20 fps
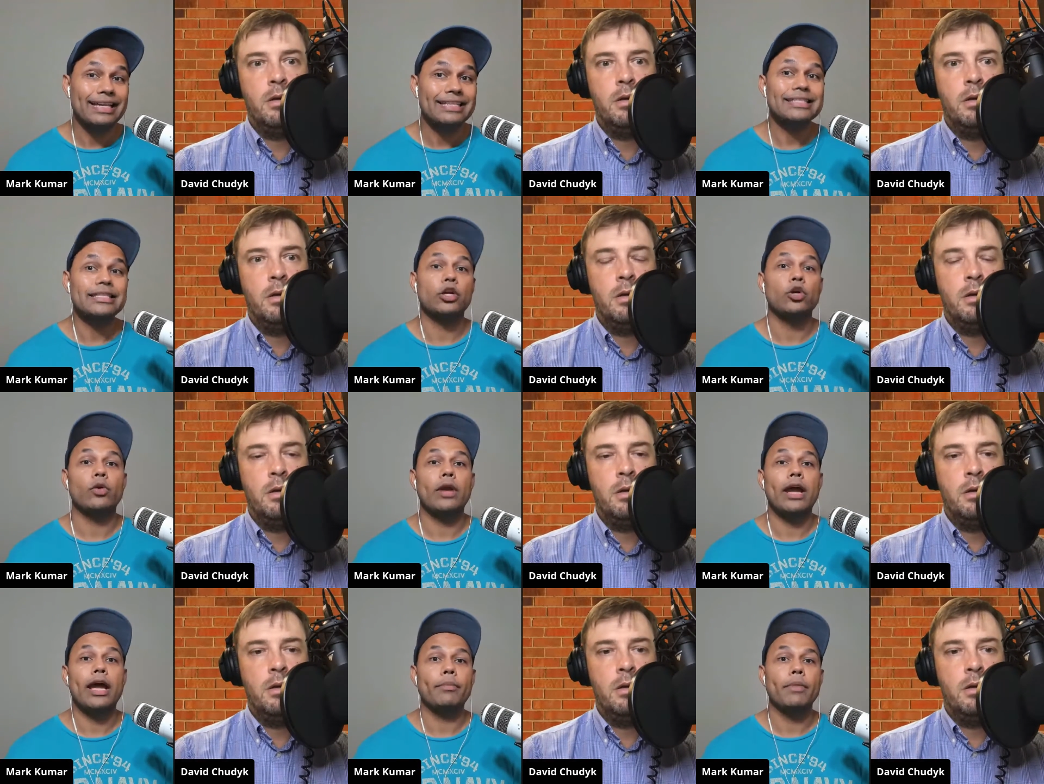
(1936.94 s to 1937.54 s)

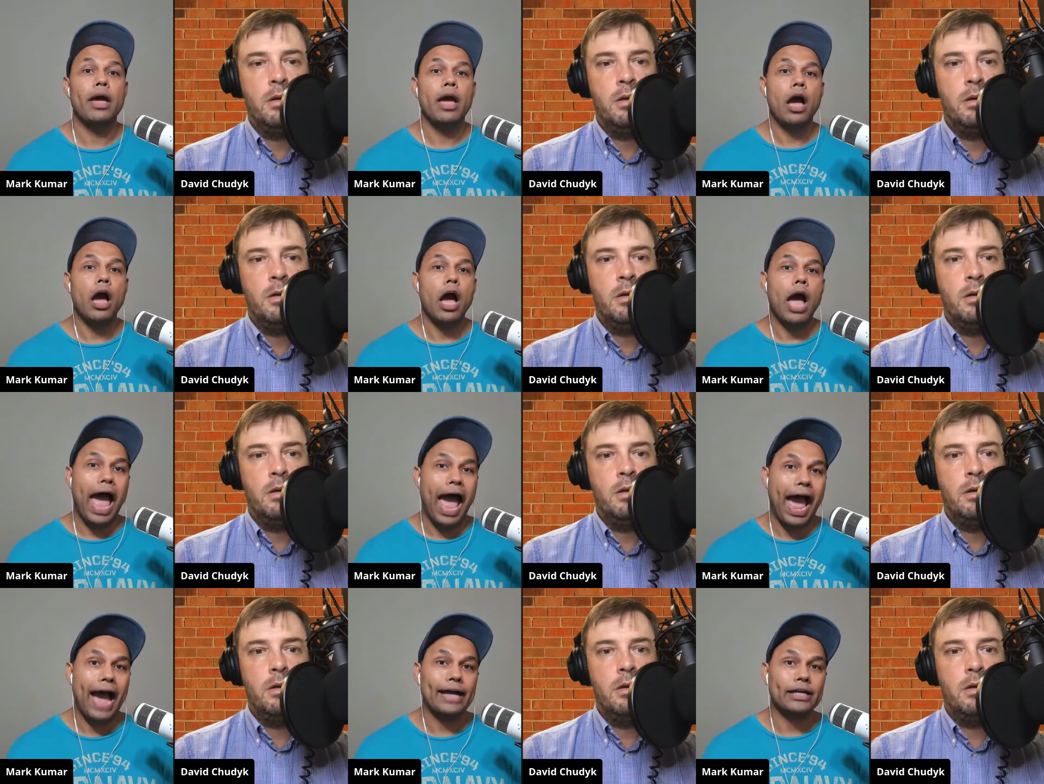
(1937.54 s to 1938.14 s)
Speaker 1: Instagram
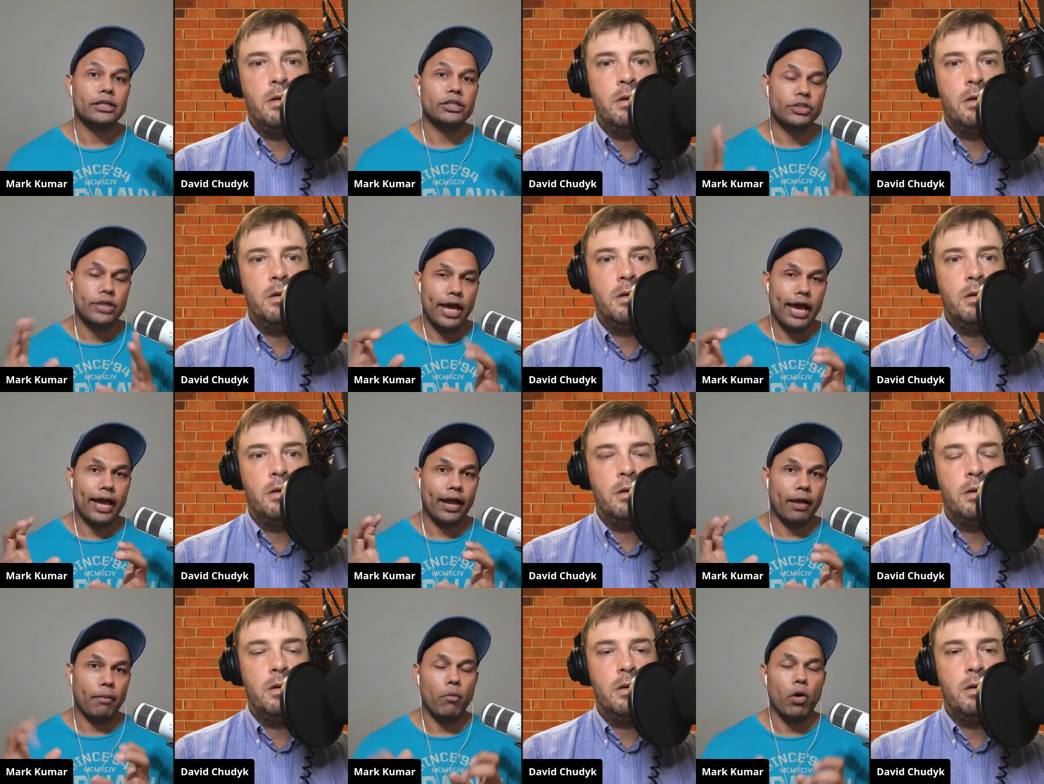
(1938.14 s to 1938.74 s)

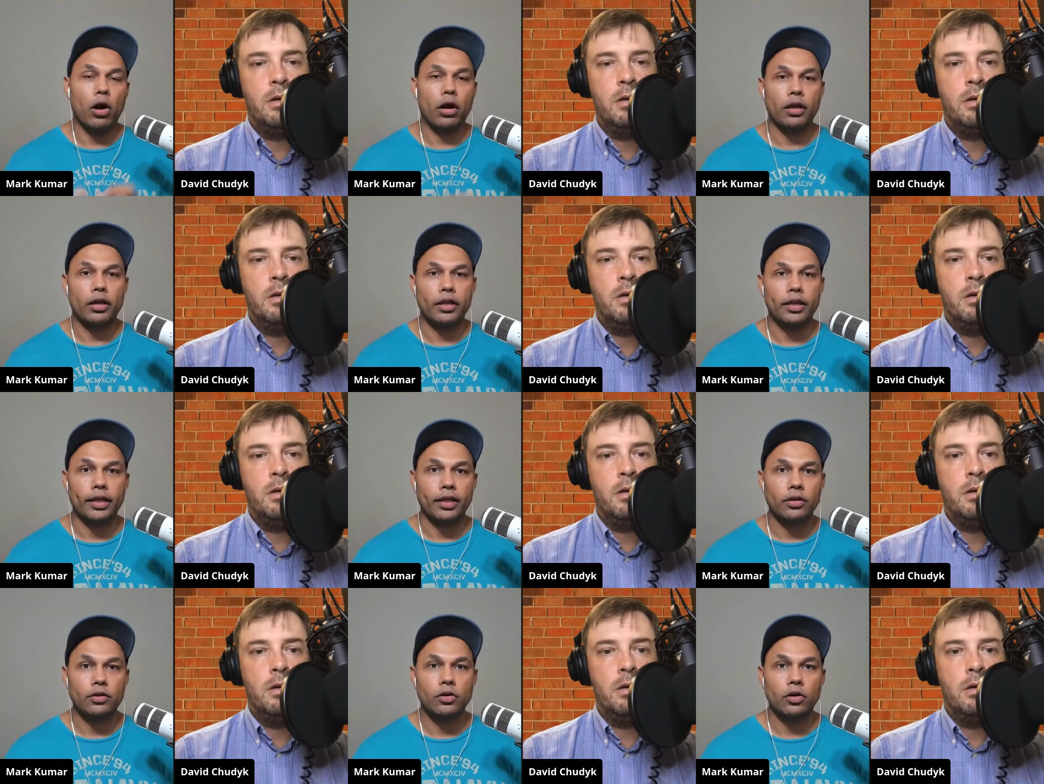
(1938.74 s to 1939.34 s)
hashtag
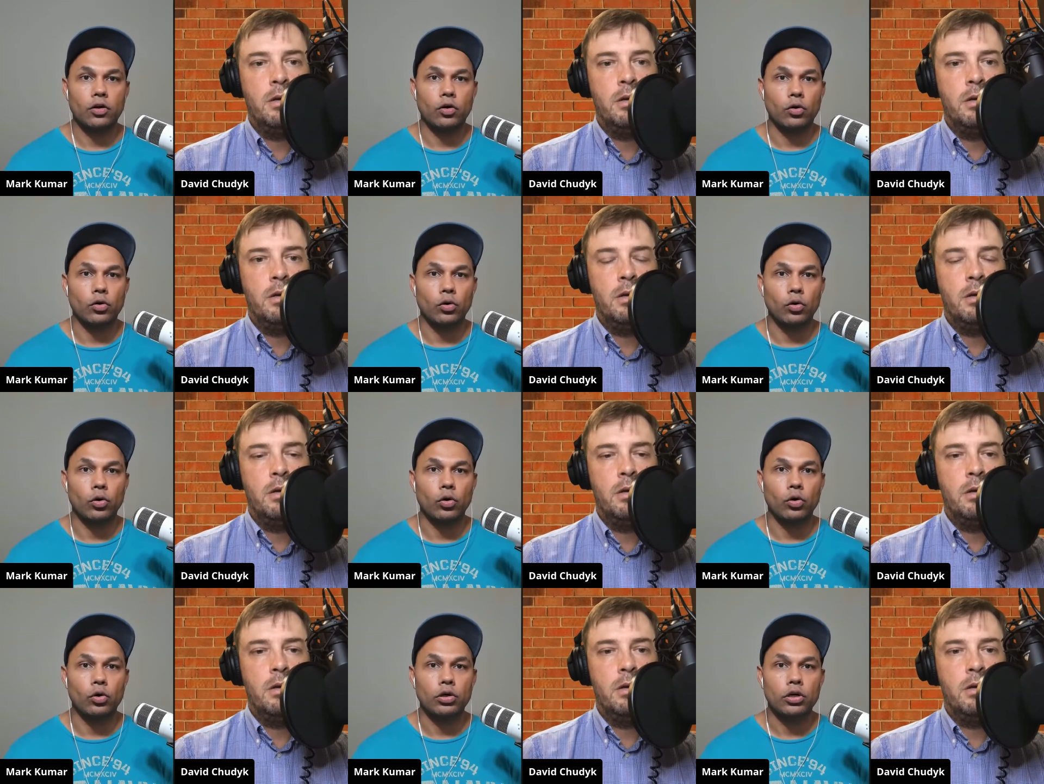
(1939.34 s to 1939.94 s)
marketing, quote
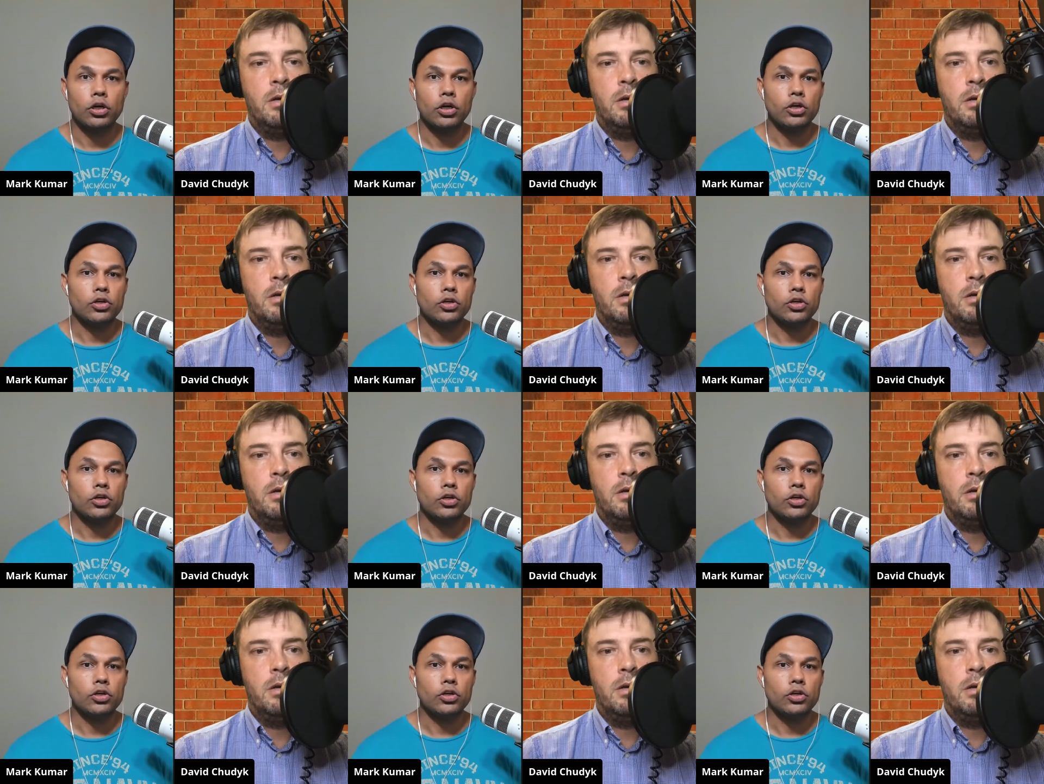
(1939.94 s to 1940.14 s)
unquote.